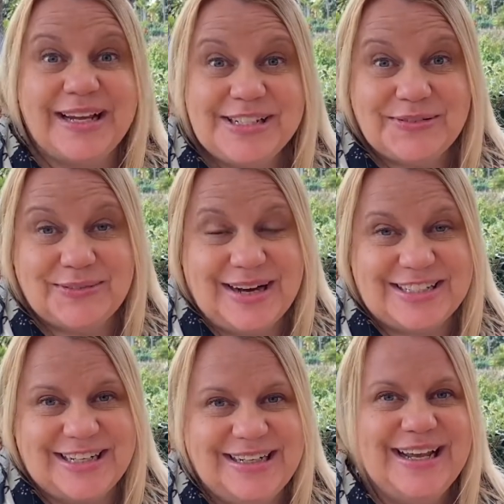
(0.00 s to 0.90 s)
Thanks for
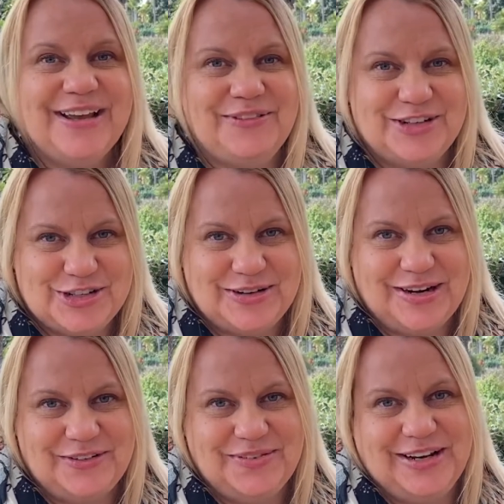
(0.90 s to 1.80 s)
watching. If you're
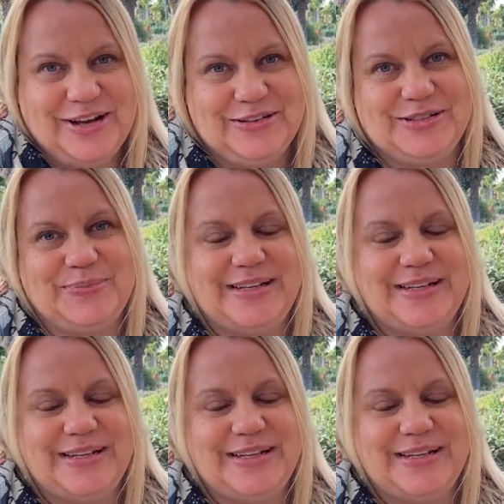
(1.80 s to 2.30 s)
enjoying our videos,